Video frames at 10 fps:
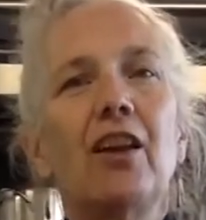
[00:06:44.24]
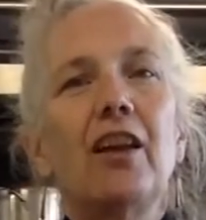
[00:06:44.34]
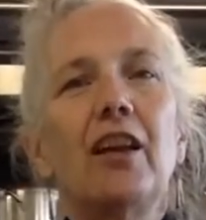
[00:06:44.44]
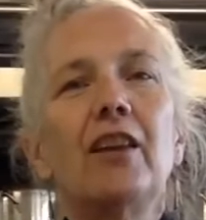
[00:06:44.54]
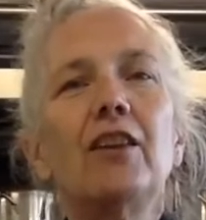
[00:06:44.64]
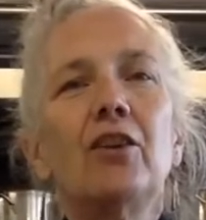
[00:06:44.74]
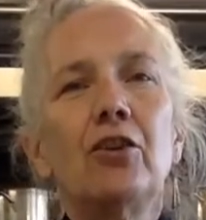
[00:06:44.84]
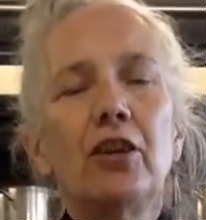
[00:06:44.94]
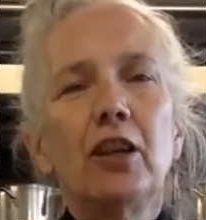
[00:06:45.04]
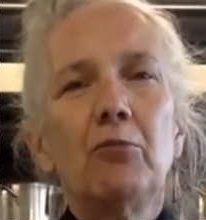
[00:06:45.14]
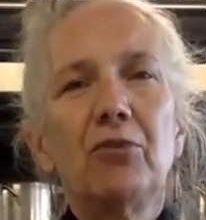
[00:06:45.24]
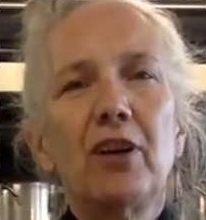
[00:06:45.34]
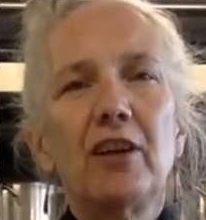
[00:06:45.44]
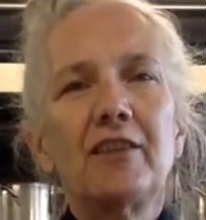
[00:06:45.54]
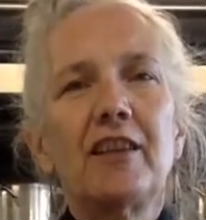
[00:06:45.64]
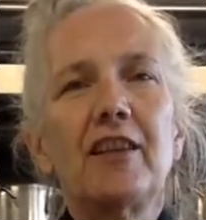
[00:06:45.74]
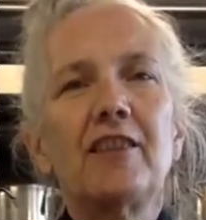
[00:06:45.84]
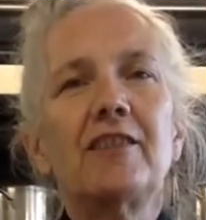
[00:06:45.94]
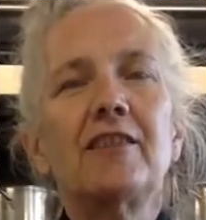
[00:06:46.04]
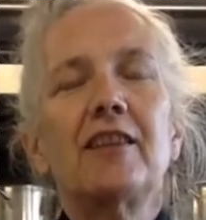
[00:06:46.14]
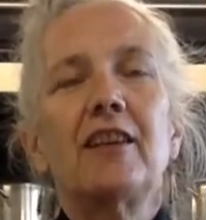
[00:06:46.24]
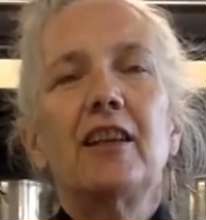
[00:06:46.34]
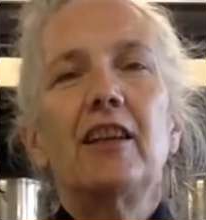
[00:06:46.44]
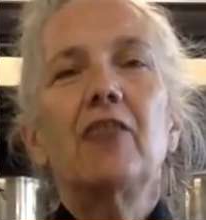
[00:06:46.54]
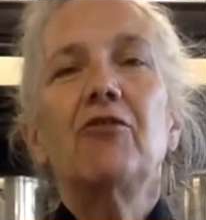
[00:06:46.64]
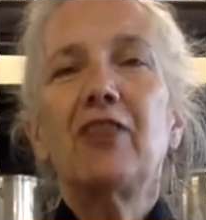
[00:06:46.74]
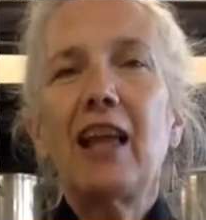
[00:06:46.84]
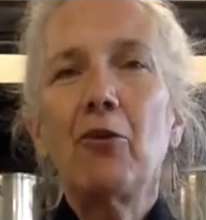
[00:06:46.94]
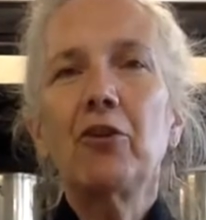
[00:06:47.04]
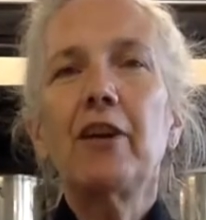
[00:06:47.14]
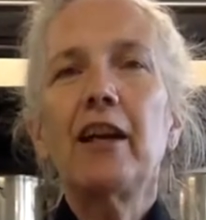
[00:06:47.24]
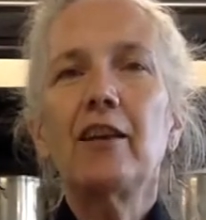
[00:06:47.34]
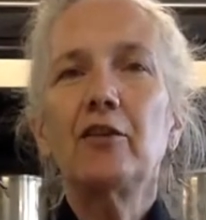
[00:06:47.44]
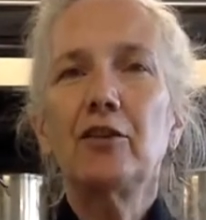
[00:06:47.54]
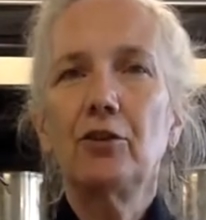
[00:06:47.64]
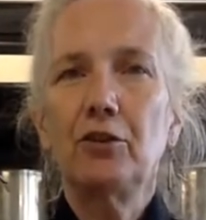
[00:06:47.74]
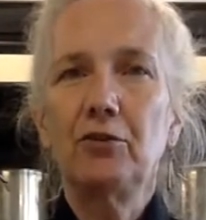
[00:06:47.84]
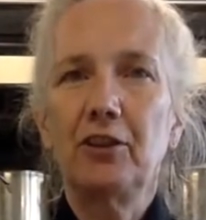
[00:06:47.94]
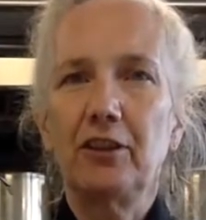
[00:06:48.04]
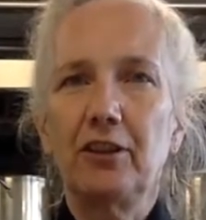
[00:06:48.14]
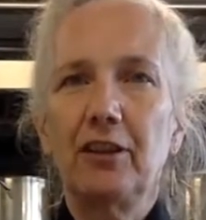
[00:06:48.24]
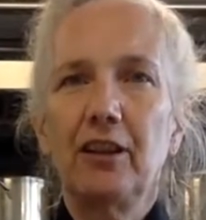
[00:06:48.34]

in cooking process, flour has gluten.